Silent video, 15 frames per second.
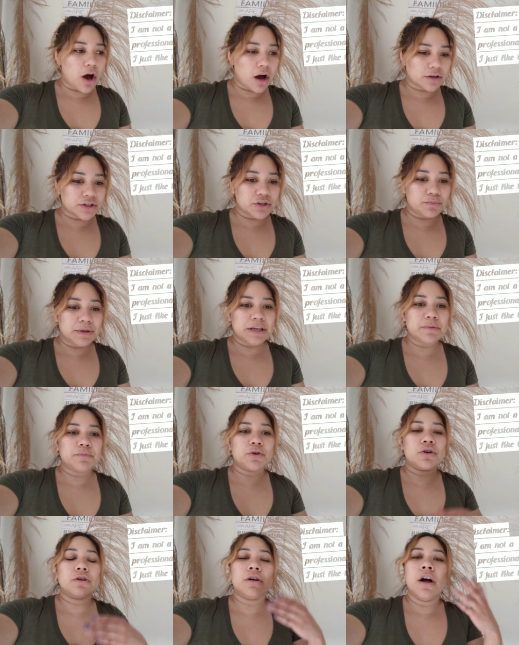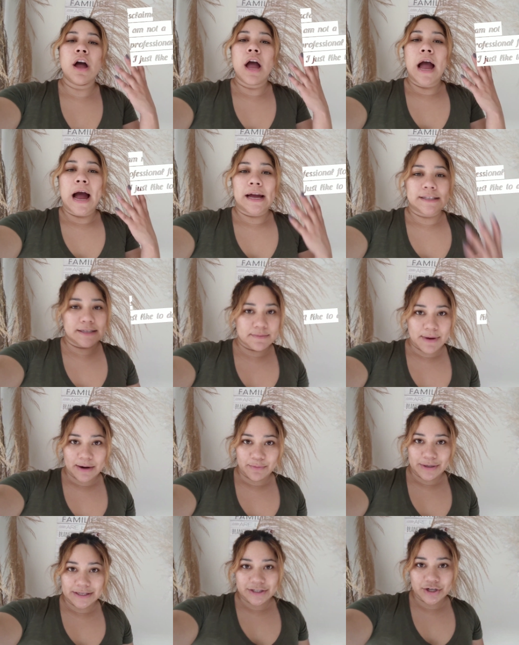talked to people, I did
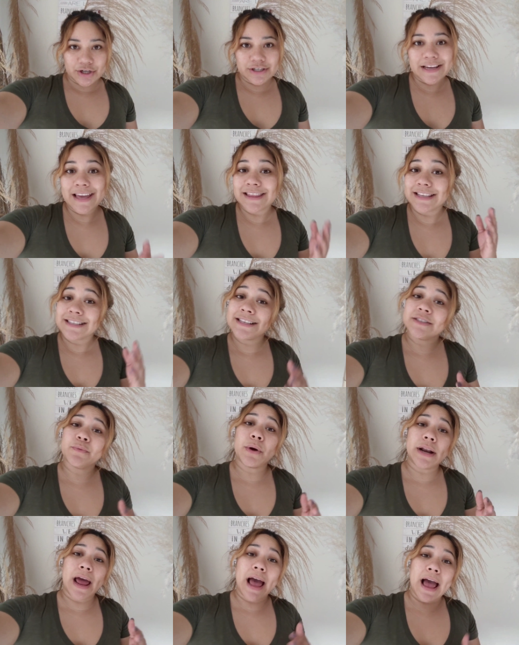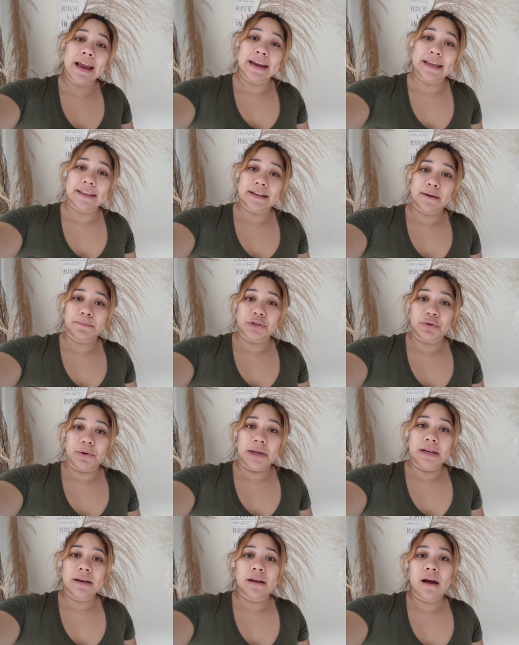my research, and this is what I ended up
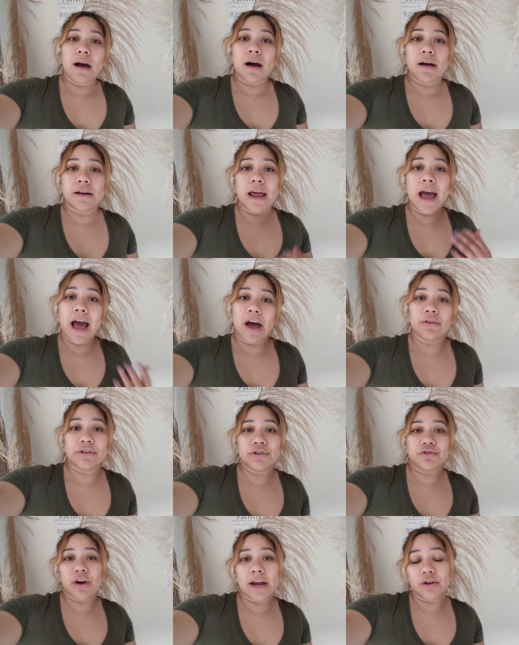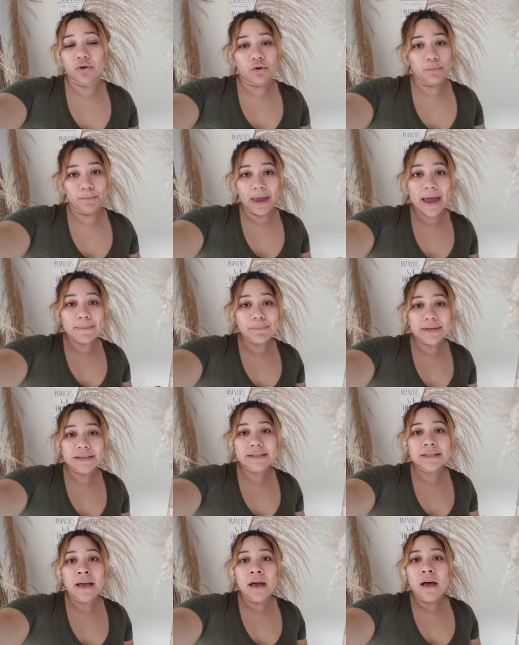doing on how to dry your own
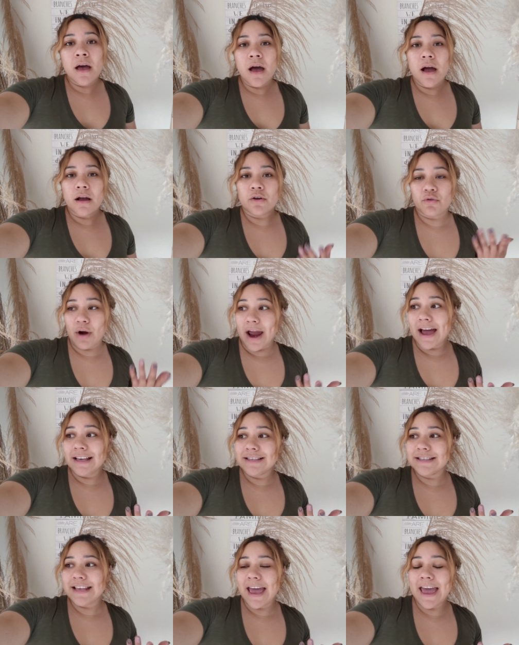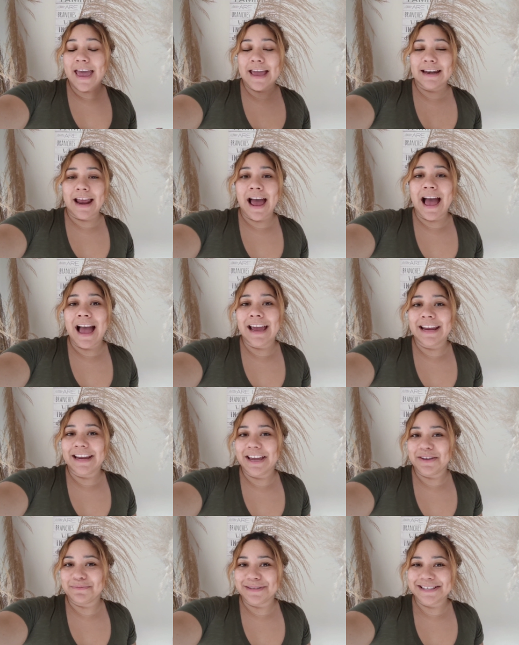Pampas grass. And
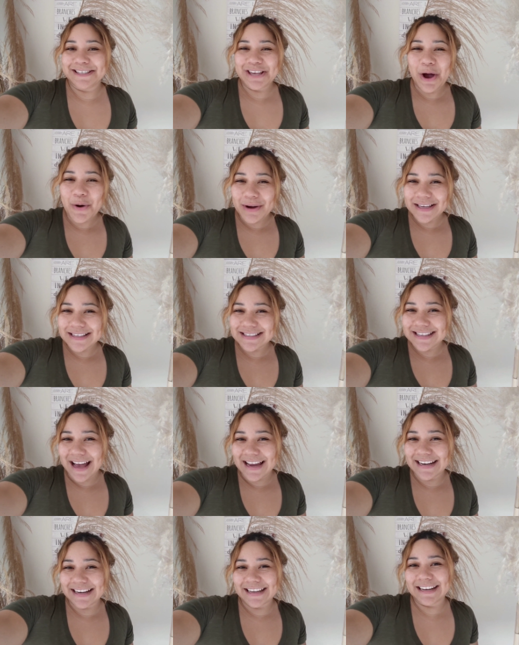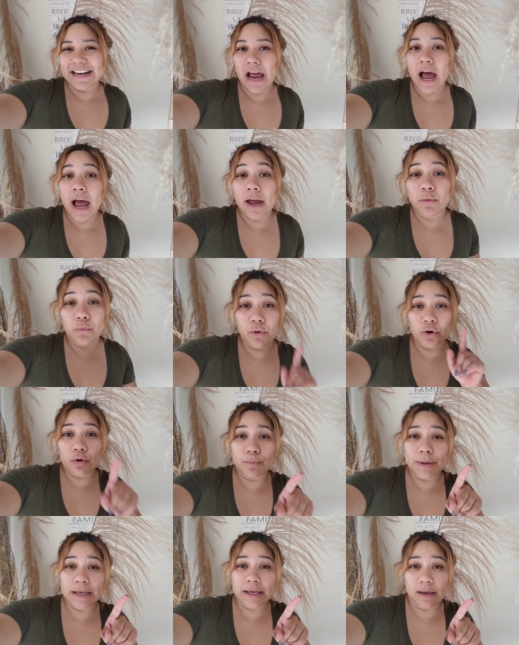I am so excited. I
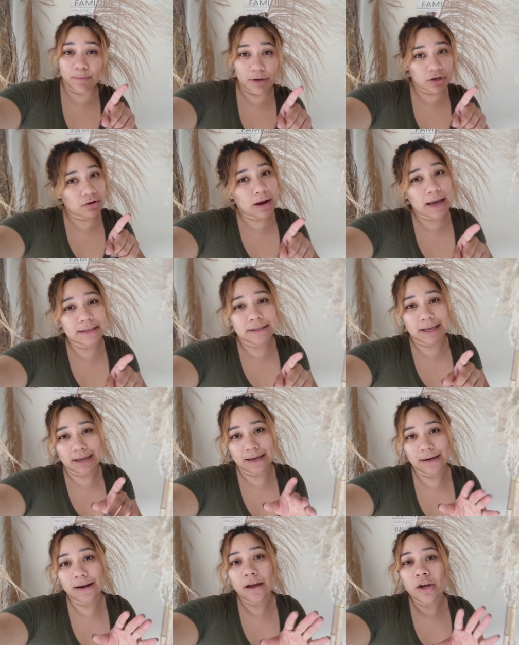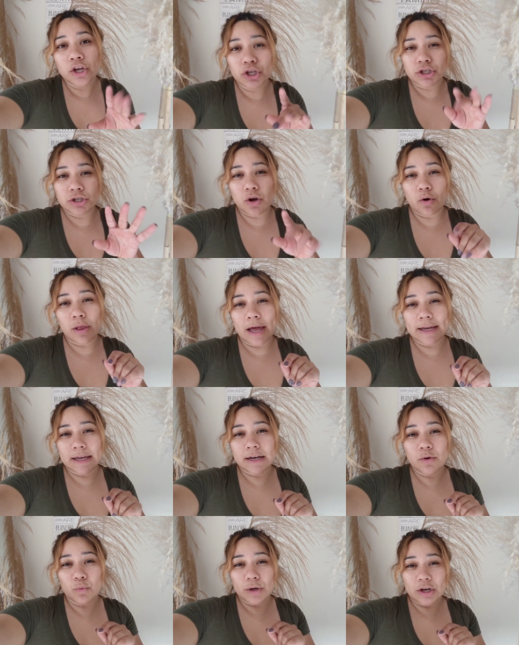will be keeping you guys in, so
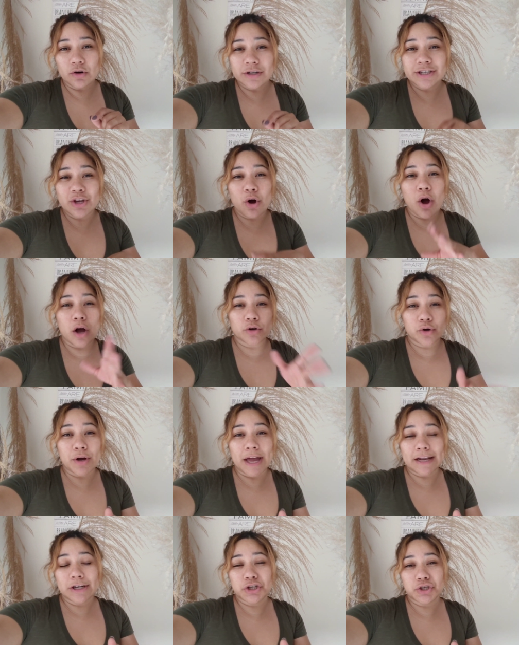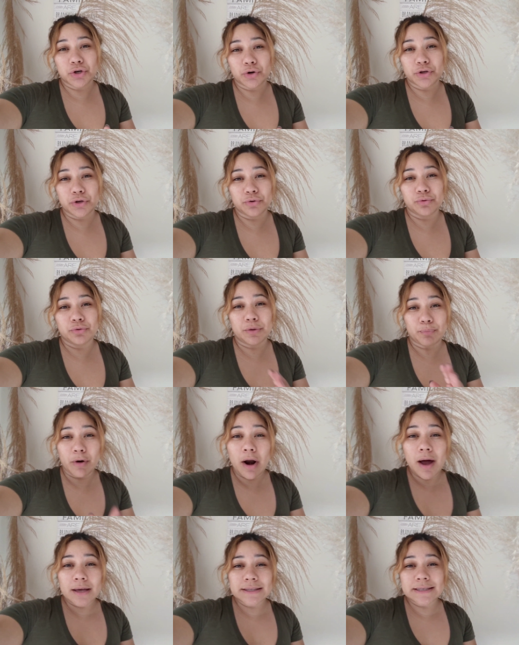like in a week or so I'll go ahead and show you the
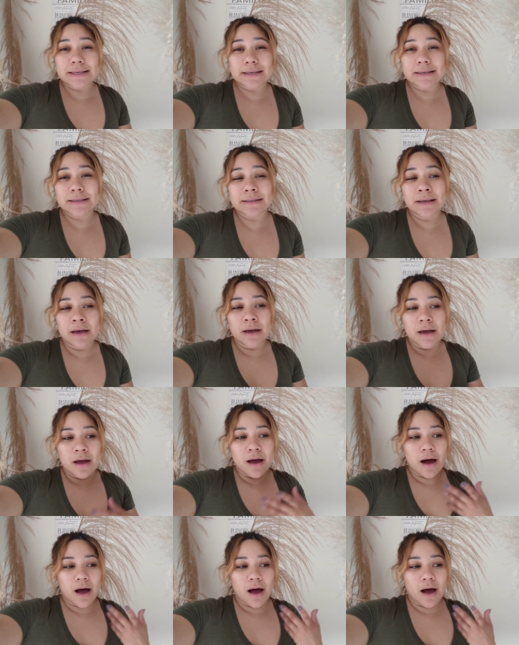process